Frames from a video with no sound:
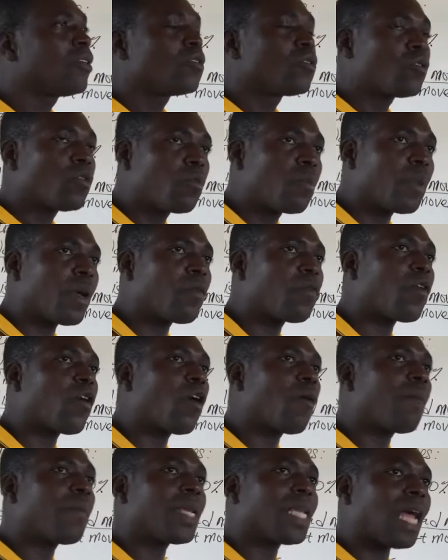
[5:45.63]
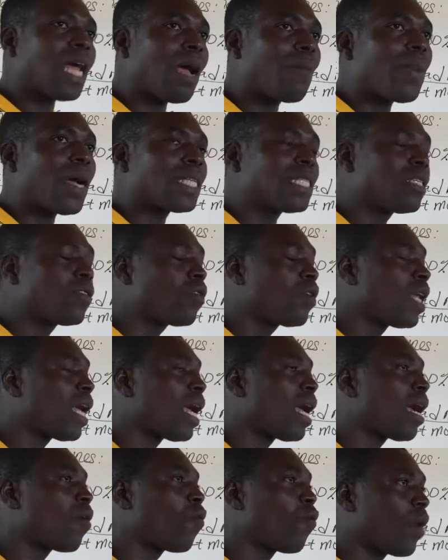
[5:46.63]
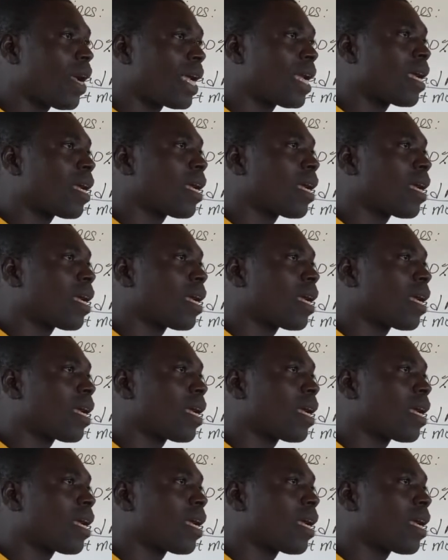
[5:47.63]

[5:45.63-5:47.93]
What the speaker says: to perform that particular work.